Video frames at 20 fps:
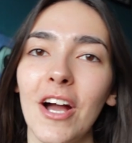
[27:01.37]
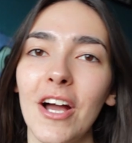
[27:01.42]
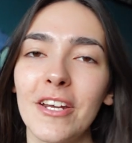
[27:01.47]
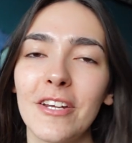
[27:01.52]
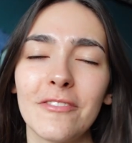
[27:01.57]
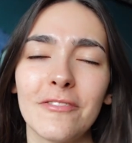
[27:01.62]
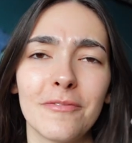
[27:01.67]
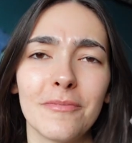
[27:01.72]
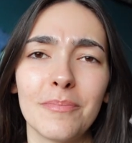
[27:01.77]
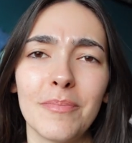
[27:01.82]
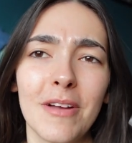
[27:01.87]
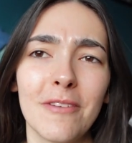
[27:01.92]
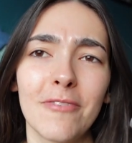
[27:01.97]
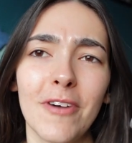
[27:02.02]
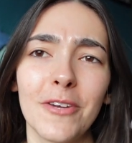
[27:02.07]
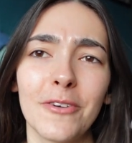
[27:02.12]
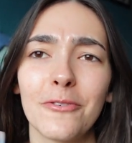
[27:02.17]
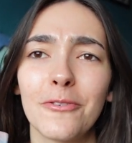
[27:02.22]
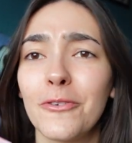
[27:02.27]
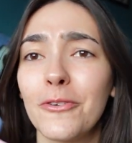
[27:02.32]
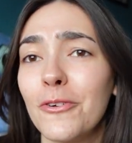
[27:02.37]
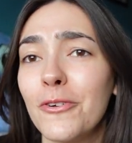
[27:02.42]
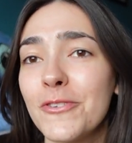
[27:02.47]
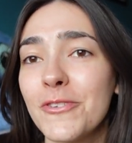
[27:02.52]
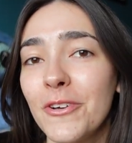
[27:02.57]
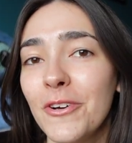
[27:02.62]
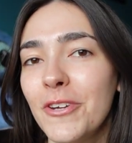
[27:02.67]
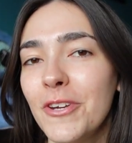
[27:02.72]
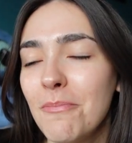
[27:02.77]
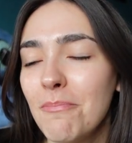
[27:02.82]
kind of my final thoughts
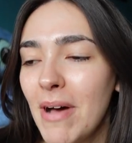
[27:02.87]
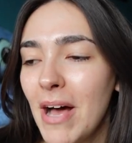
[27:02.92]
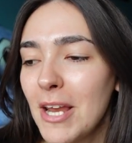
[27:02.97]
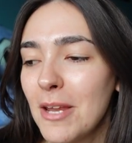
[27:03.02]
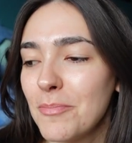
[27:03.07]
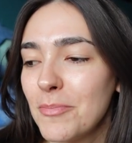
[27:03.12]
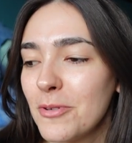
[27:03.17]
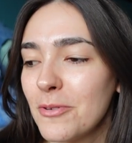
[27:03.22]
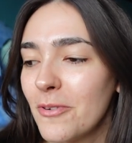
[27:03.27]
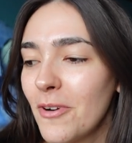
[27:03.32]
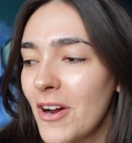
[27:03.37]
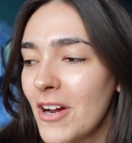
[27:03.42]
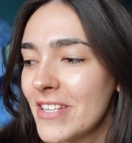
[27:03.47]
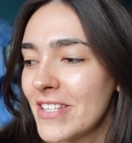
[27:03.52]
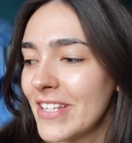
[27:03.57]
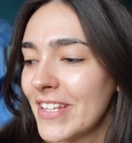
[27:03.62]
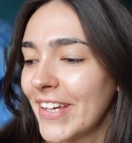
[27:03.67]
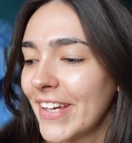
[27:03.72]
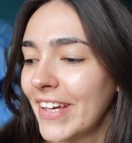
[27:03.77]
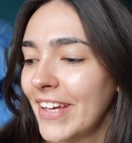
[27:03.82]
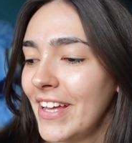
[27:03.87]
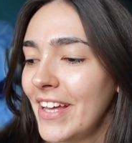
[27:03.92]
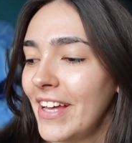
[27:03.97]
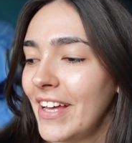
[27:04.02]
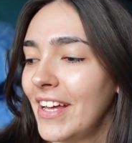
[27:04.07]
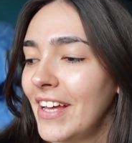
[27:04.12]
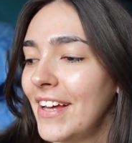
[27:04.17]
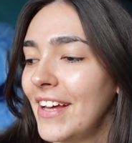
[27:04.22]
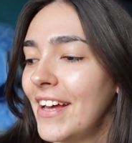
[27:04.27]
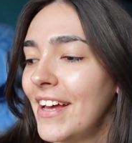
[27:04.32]
on Malibu Rising.
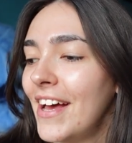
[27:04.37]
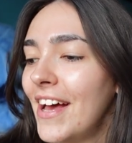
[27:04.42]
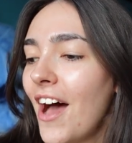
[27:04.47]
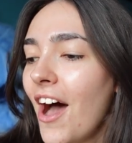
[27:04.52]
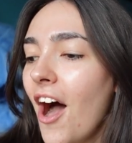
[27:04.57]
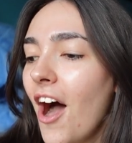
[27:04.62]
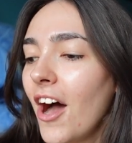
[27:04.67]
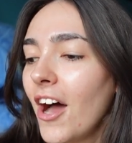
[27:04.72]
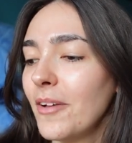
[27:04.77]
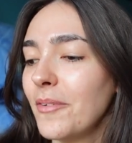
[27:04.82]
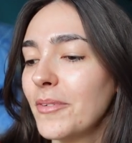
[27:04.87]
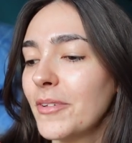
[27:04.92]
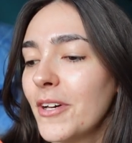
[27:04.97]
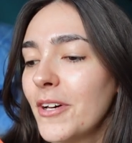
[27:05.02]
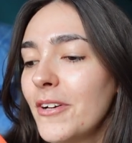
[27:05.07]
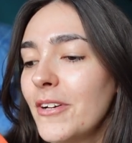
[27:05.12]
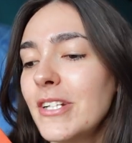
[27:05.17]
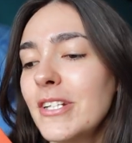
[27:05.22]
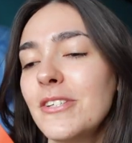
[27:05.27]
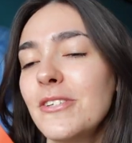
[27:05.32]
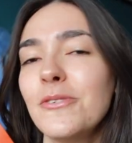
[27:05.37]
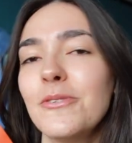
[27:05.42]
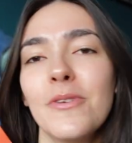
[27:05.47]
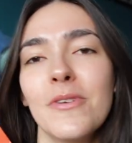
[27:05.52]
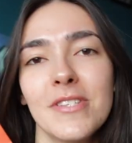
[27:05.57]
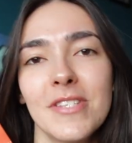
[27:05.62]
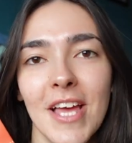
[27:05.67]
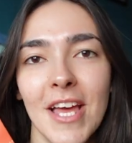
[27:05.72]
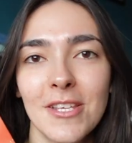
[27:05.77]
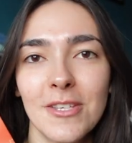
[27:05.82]
I'm going to
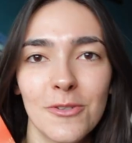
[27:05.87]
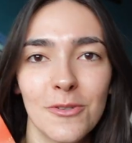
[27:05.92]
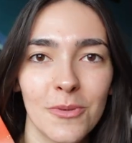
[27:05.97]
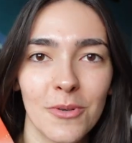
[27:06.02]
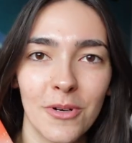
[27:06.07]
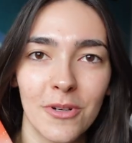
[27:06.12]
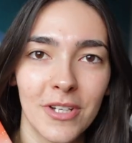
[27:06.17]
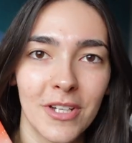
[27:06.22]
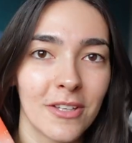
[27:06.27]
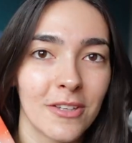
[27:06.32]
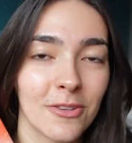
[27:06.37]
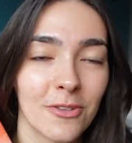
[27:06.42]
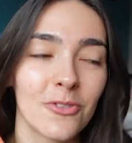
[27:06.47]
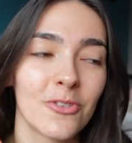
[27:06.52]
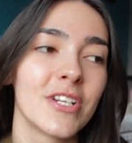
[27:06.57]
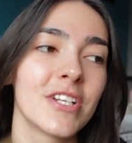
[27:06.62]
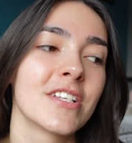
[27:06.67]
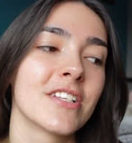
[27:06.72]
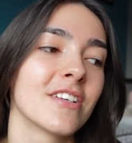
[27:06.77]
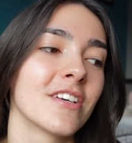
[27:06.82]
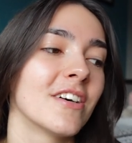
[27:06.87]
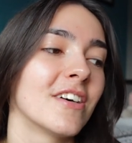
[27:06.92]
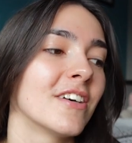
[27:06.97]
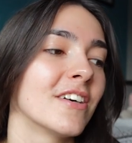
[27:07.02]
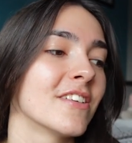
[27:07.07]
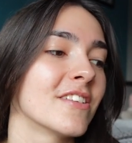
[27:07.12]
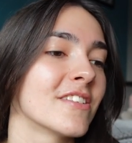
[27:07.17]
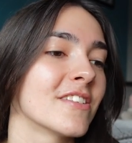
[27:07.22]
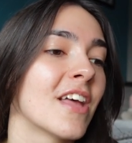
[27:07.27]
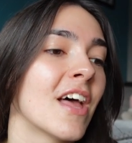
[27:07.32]
settle on a three
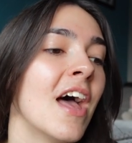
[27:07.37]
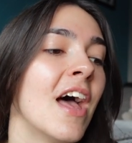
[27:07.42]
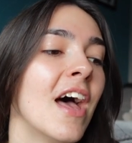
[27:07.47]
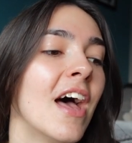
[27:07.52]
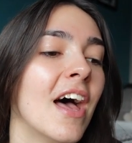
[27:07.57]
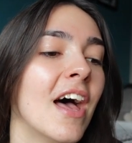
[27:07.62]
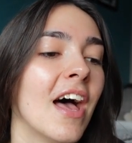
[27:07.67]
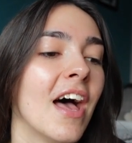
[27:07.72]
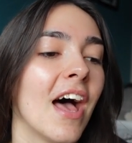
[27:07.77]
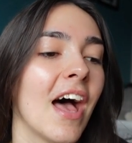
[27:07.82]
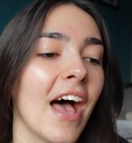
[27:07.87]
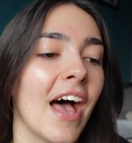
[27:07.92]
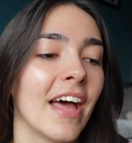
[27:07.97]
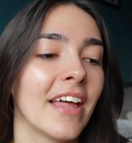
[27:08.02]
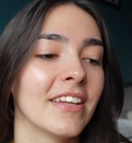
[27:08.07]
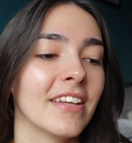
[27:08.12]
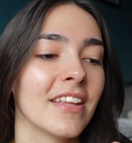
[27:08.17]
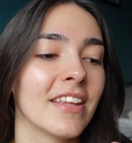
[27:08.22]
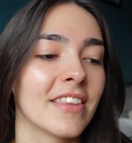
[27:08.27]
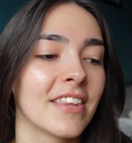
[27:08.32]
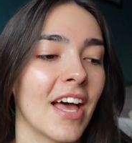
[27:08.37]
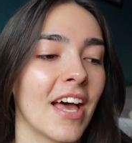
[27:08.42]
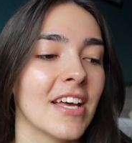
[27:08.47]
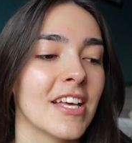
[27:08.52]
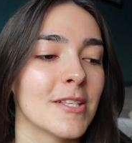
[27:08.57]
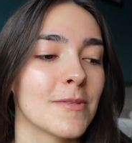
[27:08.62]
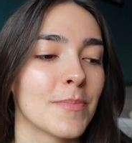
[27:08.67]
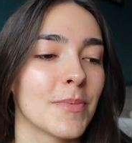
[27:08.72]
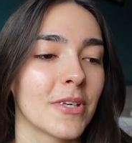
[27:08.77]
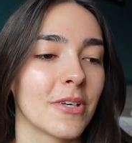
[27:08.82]
stars and that
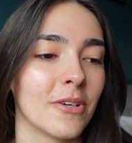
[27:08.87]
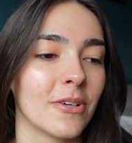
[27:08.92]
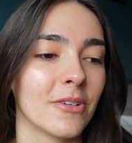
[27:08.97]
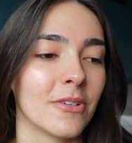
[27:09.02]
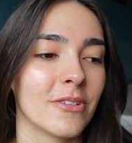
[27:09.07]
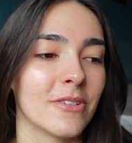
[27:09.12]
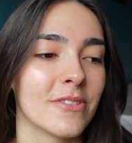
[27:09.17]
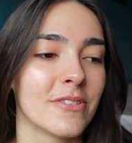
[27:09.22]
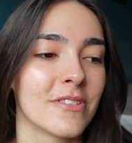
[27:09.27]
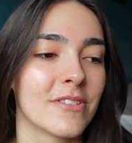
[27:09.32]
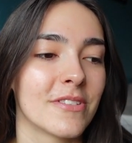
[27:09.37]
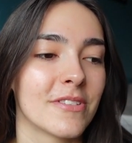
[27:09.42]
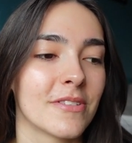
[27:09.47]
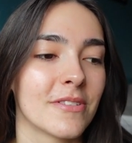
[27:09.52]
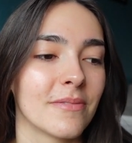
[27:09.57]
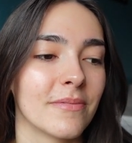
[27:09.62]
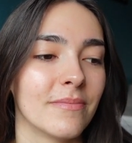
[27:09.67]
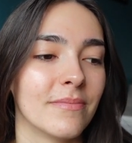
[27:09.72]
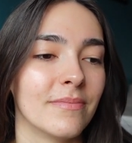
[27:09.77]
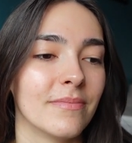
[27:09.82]
is because